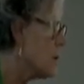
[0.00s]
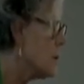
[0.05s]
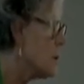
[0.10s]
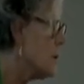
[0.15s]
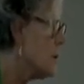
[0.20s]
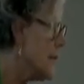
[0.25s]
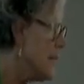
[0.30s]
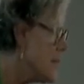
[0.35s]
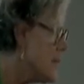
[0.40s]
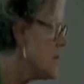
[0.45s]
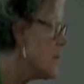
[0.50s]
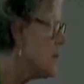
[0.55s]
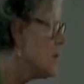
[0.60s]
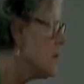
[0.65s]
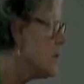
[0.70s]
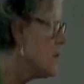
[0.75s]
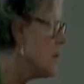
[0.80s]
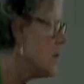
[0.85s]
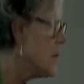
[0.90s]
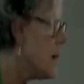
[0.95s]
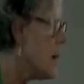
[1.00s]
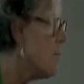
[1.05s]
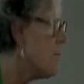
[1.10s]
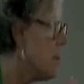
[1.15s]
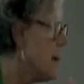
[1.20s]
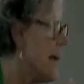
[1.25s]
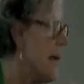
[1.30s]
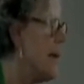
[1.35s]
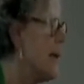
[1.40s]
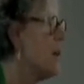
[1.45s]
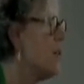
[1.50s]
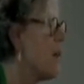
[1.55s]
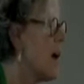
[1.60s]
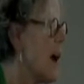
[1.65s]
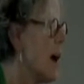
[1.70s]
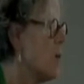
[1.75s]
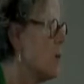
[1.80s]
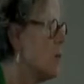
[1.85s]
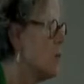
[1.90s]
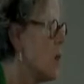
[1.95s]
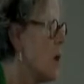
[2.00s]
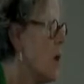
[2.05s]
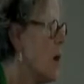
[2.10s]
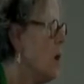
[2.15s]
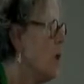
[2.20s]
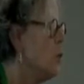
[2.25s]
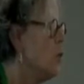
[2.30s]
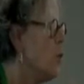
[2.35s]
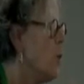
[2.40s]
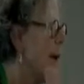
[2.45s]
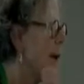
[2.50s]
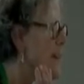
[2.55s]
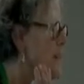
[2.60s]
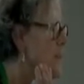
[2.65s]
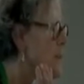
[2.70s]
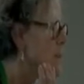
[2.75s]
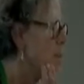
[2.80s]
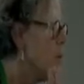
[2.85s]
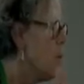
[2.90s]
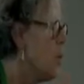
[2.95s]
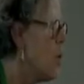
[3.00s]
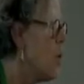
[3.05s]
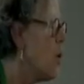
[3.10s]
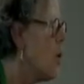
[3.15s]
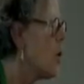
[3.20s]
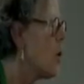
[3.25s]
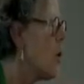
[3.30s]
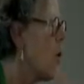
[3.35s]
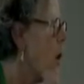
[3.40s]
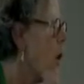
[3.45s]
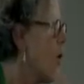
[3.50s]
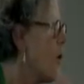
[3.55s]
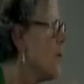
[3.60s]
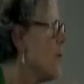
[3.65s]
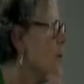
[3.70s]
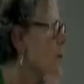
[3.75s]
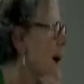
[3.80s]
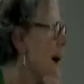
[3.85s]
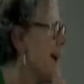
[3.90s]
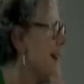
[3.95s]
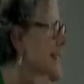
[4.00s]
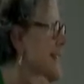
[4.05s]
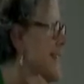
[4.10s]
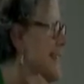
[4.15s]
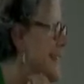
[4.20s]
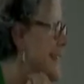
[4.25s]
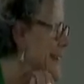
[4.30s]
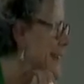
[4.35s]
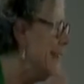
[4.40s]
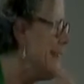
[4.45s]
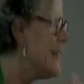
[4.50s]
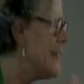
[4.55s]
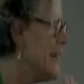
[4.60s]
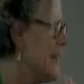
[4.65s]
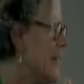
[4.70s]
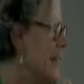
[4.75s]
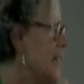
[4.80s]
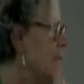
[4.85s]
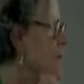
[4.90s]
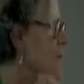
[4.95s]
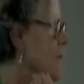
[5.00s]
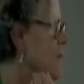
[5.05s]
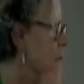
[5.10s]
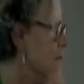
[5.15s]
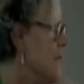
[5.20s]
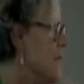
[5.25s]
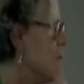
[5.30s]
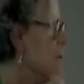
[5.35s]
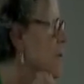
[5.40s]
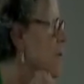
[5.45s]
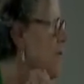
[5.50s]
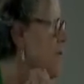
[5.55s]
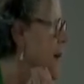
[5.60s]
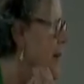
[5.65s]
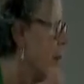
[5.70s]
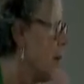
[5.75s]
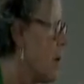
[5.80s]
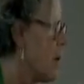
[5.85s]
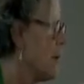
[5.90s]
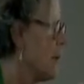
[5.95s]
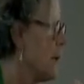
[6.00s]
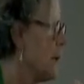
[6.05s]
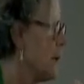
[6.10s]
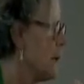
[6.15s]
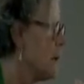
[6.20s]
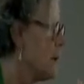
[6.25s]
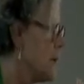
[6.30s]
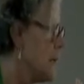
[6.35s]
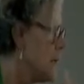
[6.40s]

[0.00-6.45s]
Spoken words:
literally a playground to explore otherwise hidden, invisible phenomena in